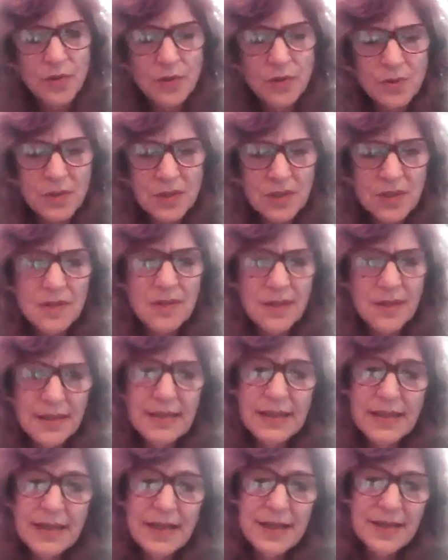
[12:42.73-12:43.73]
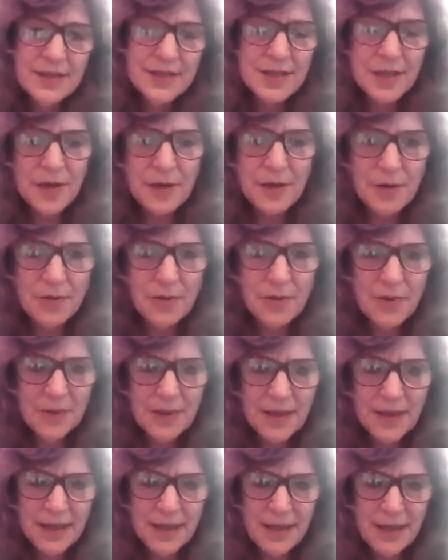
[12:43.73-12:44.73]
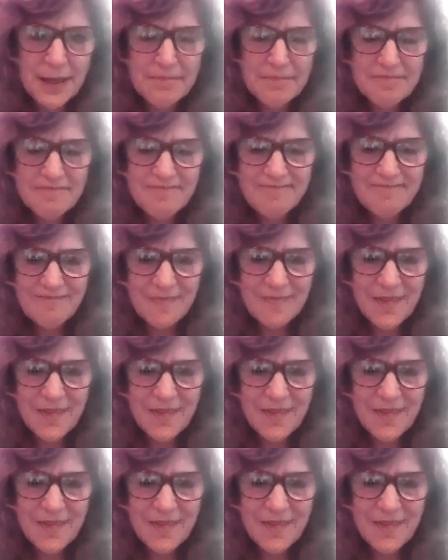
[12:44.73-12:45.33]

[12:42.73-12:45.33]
used. So I